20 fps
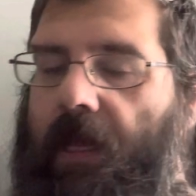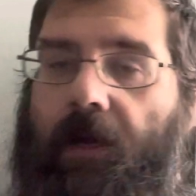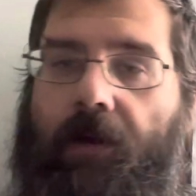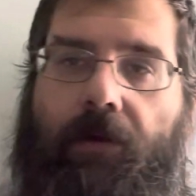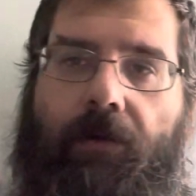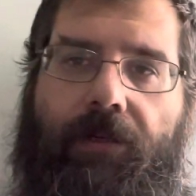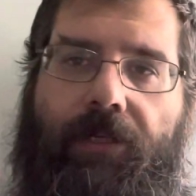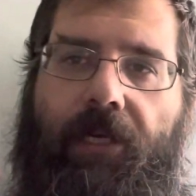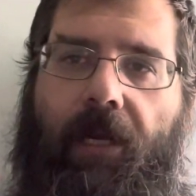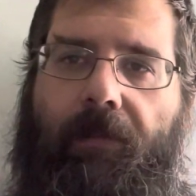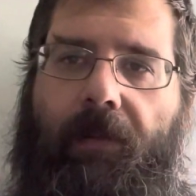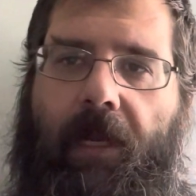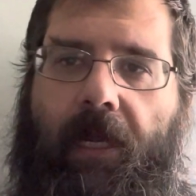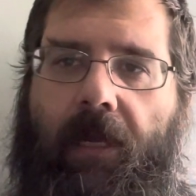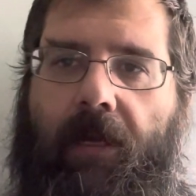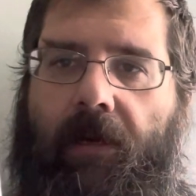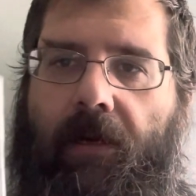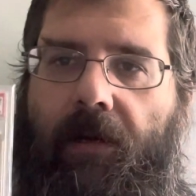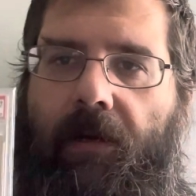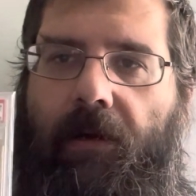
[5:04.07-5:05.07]
Uncle
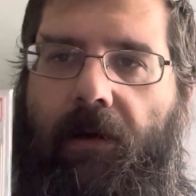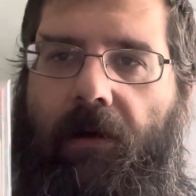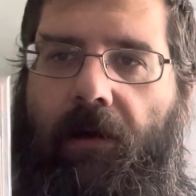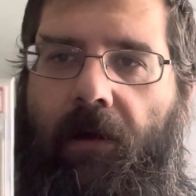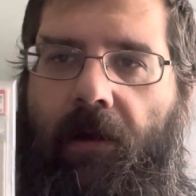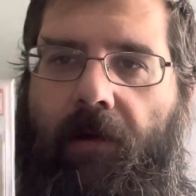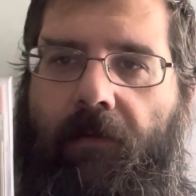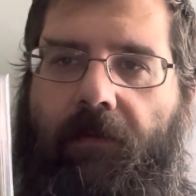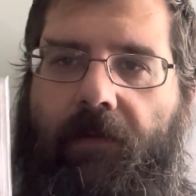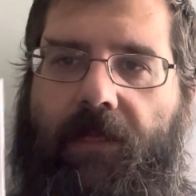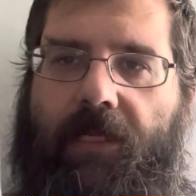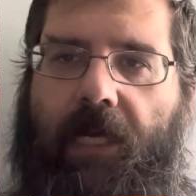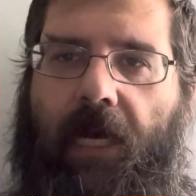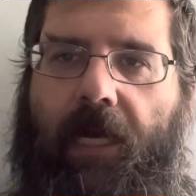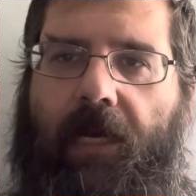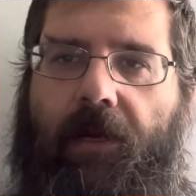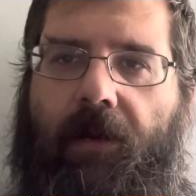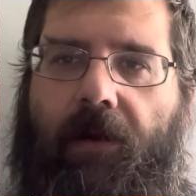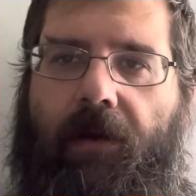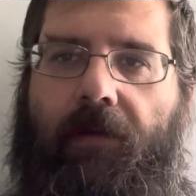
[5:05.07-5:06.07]
Jimmy
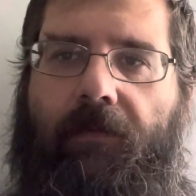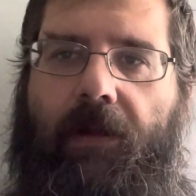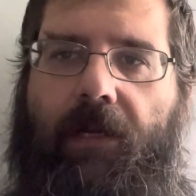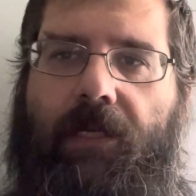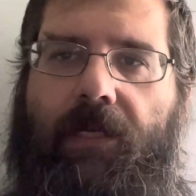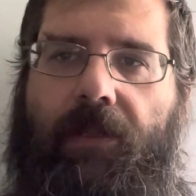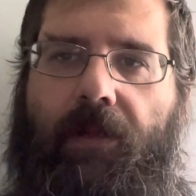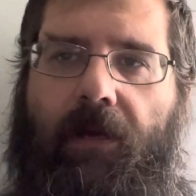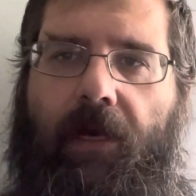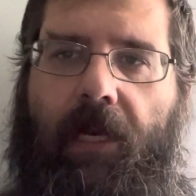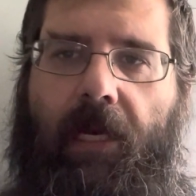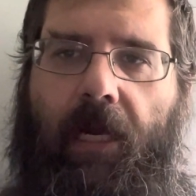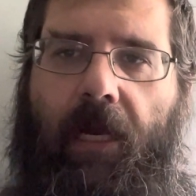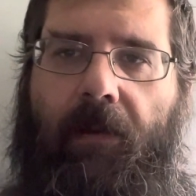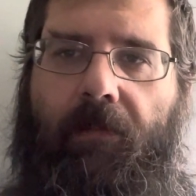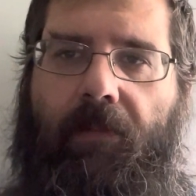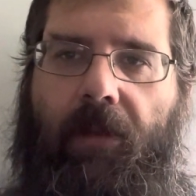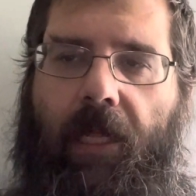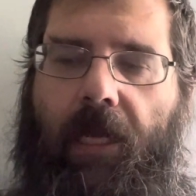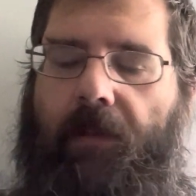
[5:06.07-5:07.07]
signed Arnovich
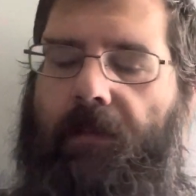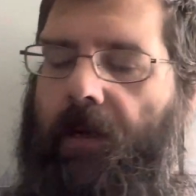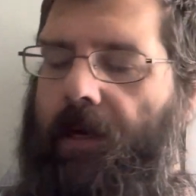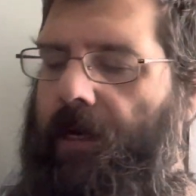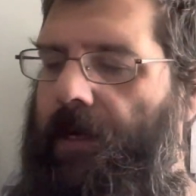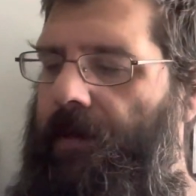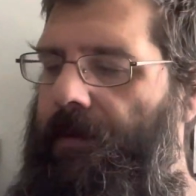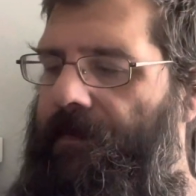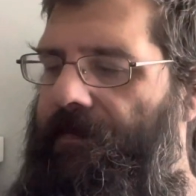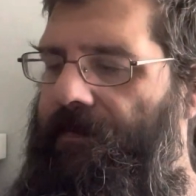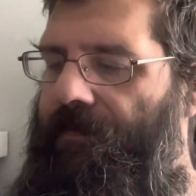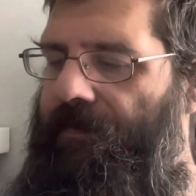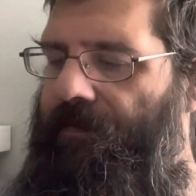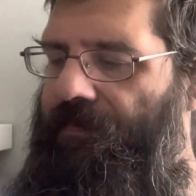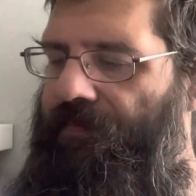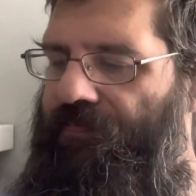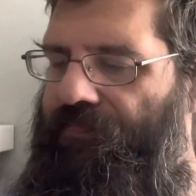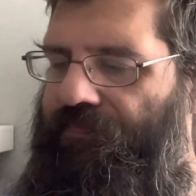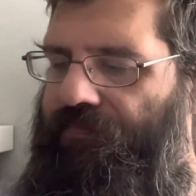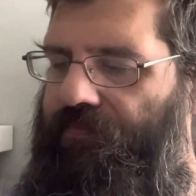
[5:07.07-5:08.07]
39 play ball,
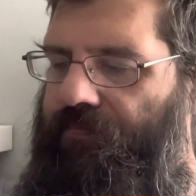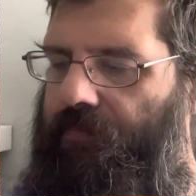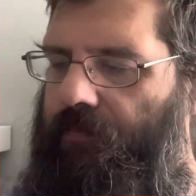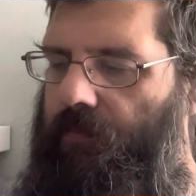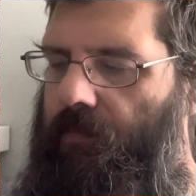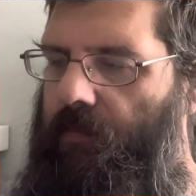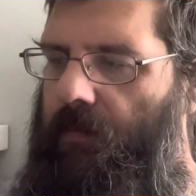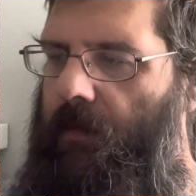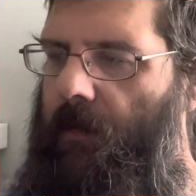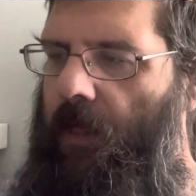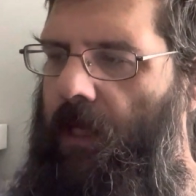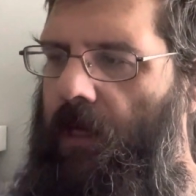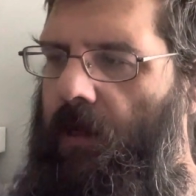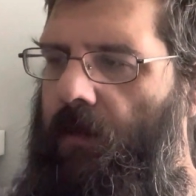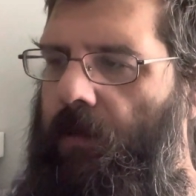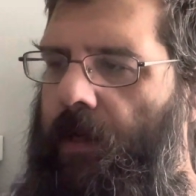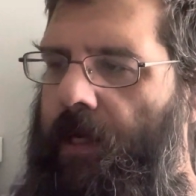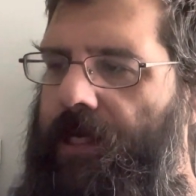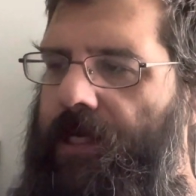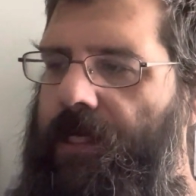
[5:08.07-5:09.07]

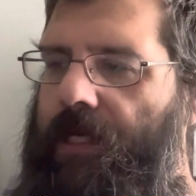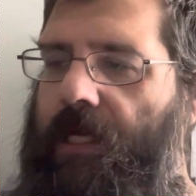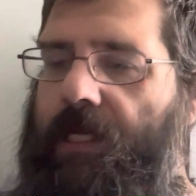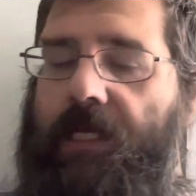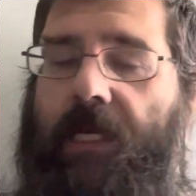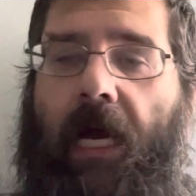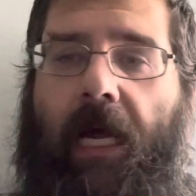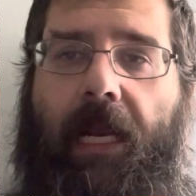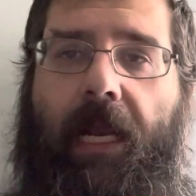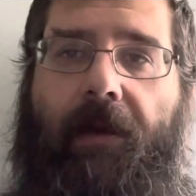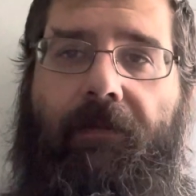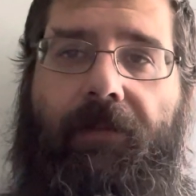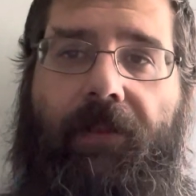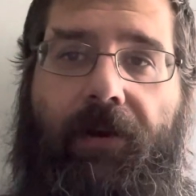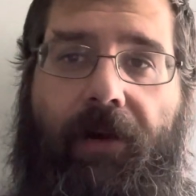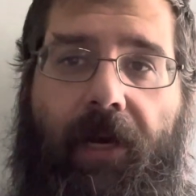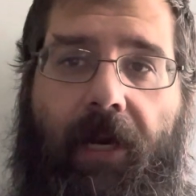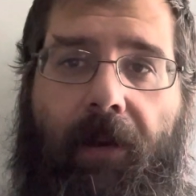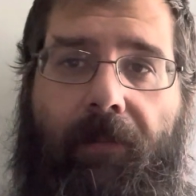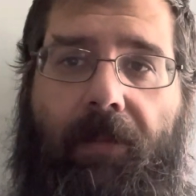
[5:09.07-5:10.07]
which does not have
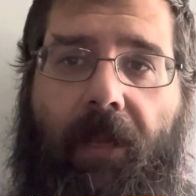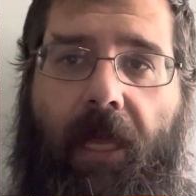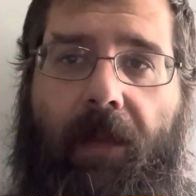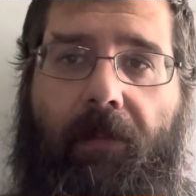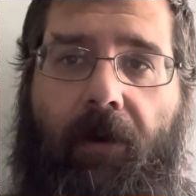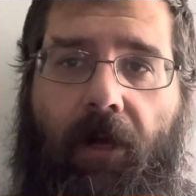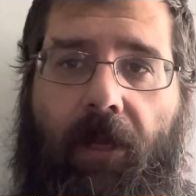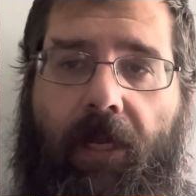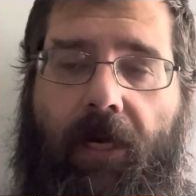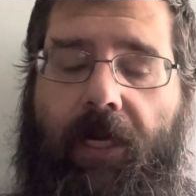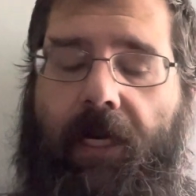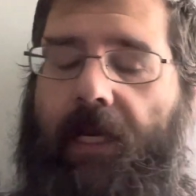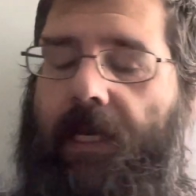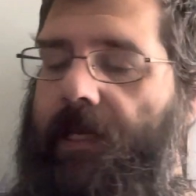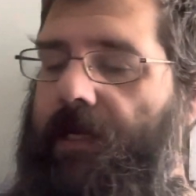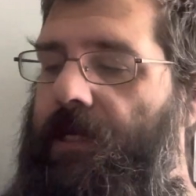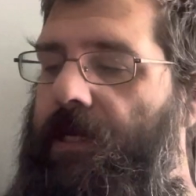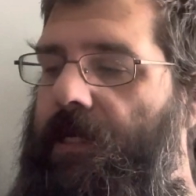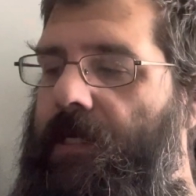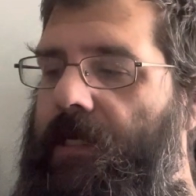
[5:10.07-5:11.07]
39 play ball on it,
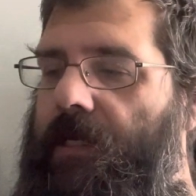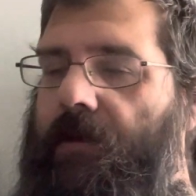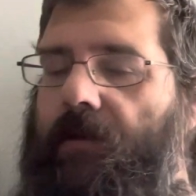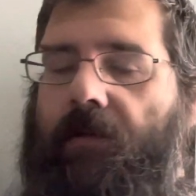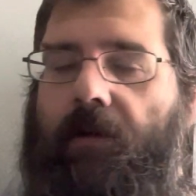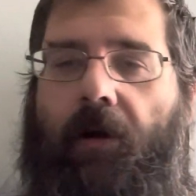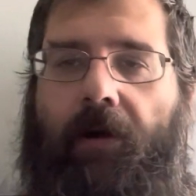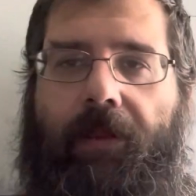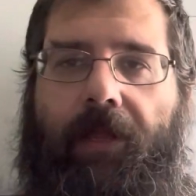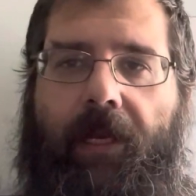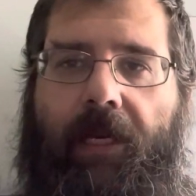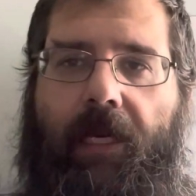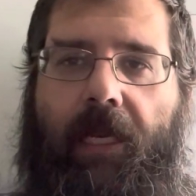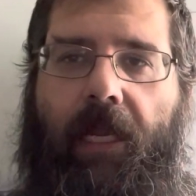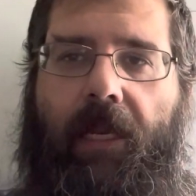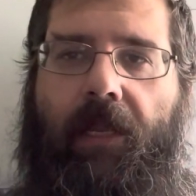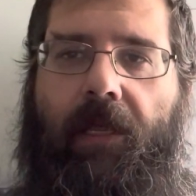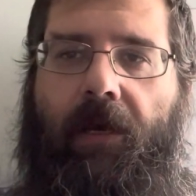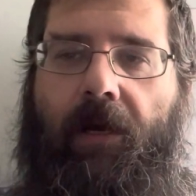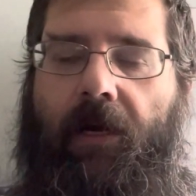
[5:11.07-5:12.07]
just
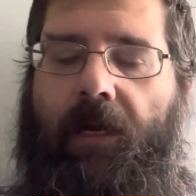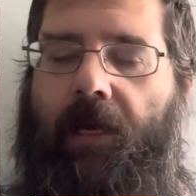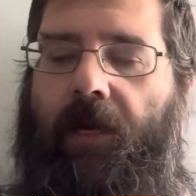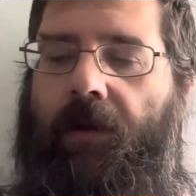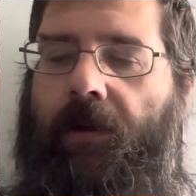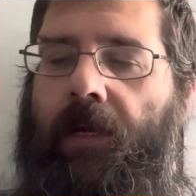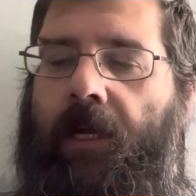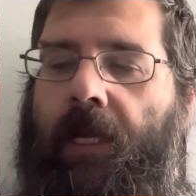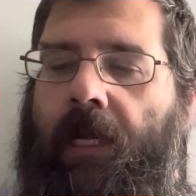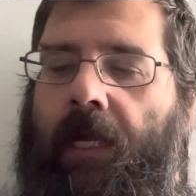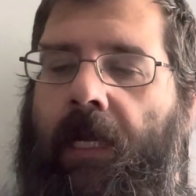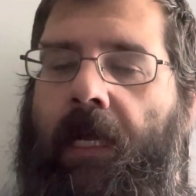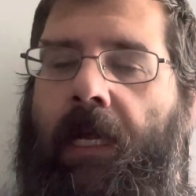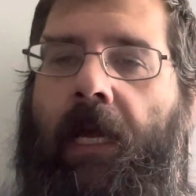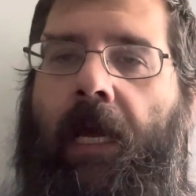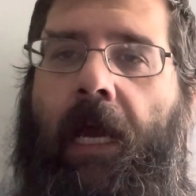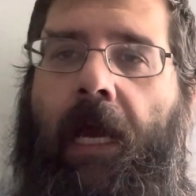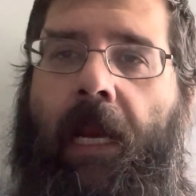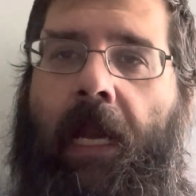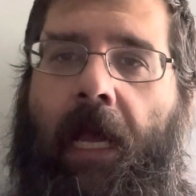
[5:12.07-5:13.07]
authenticated the auto.
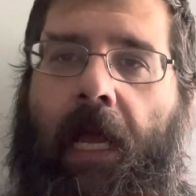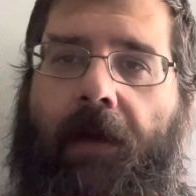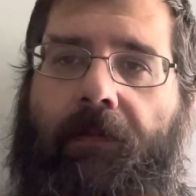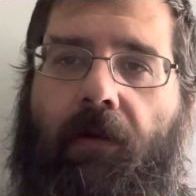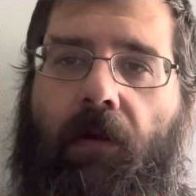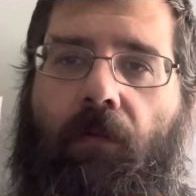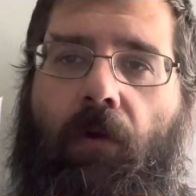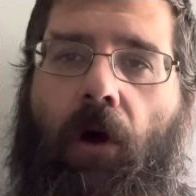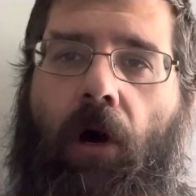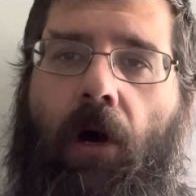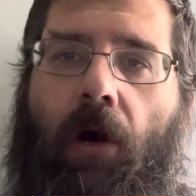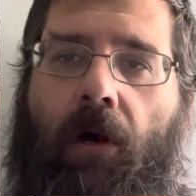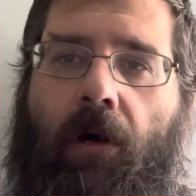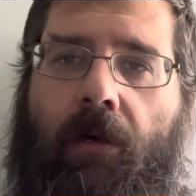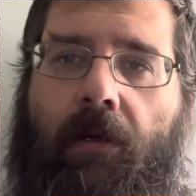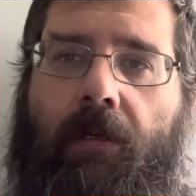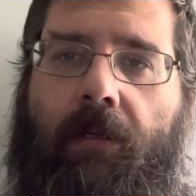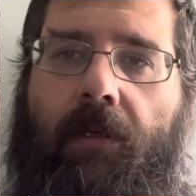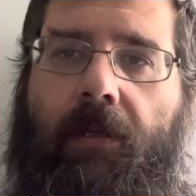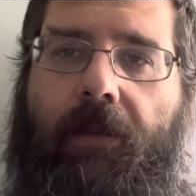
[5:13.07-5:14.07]
And I have a raw
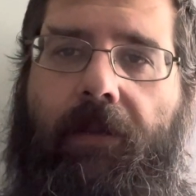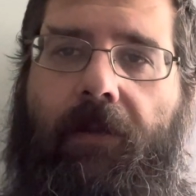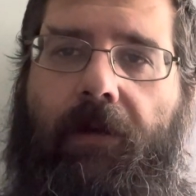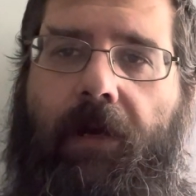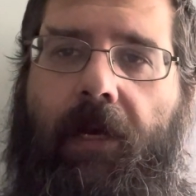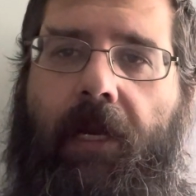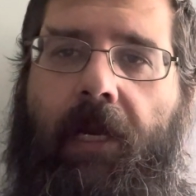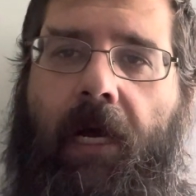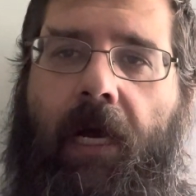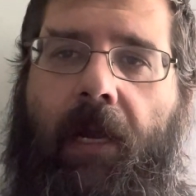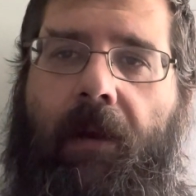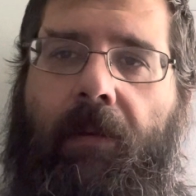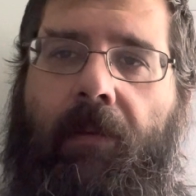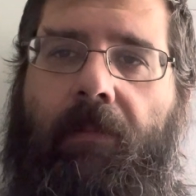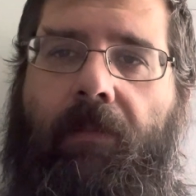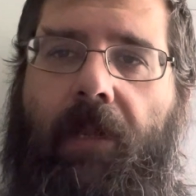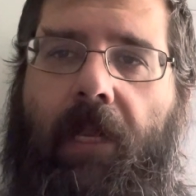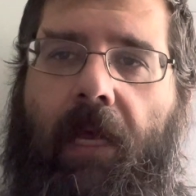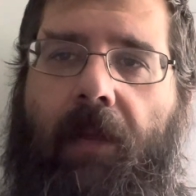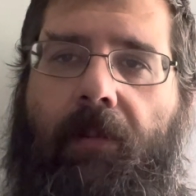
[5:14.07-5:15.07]
39
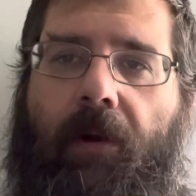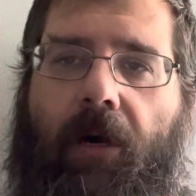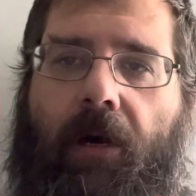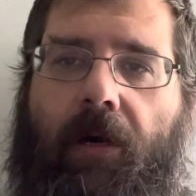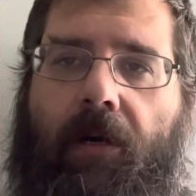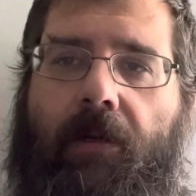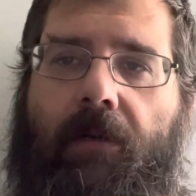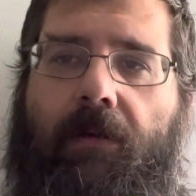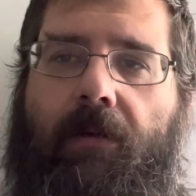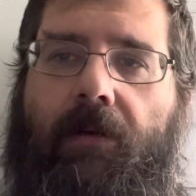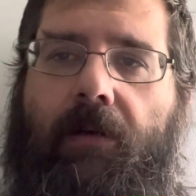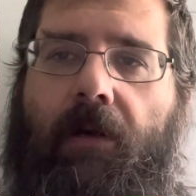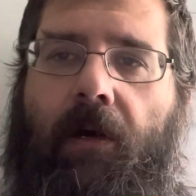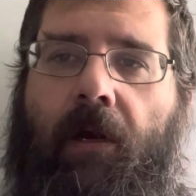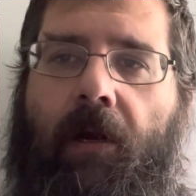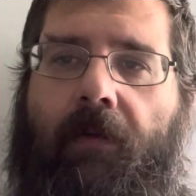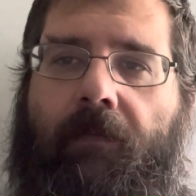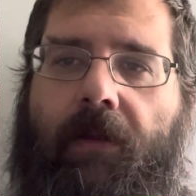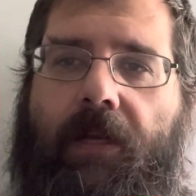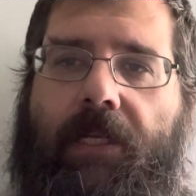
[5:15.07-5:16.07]
play ball
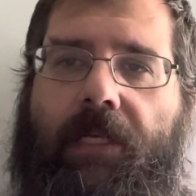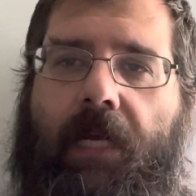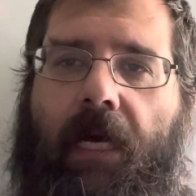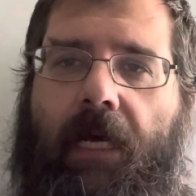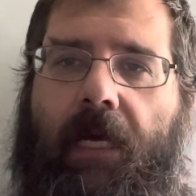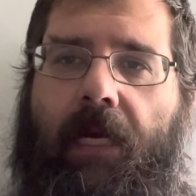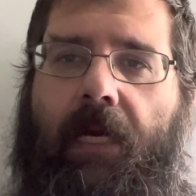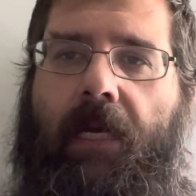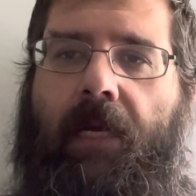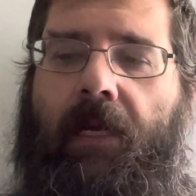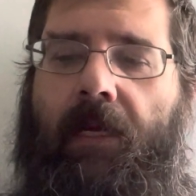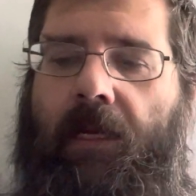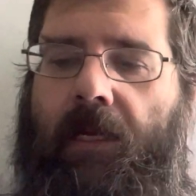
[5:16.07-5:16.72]
Arnovich signed.